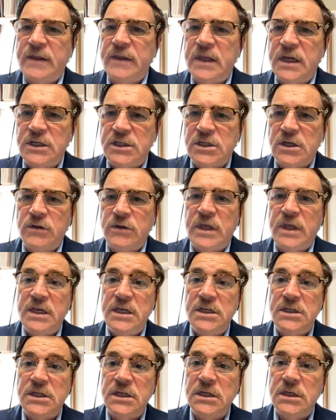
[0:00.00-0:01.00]
and they showed that
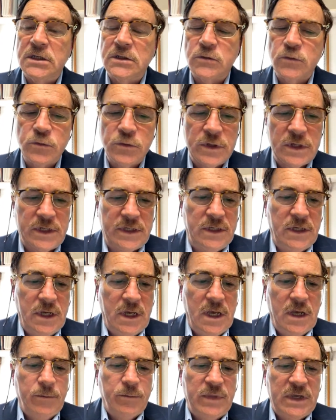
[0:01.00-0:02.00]
Ishin is really
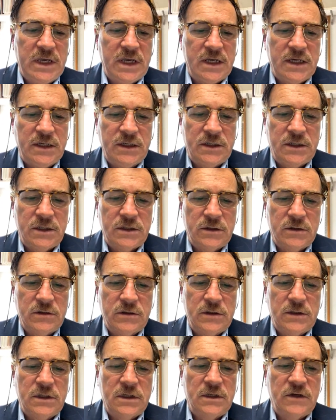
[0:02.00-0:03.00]
beginning to
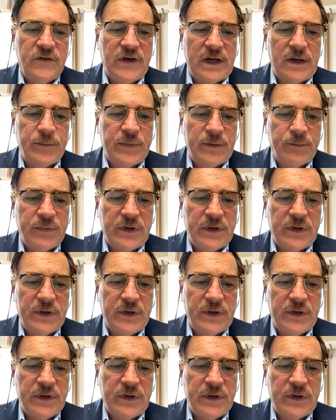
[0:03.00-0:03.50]
develop it.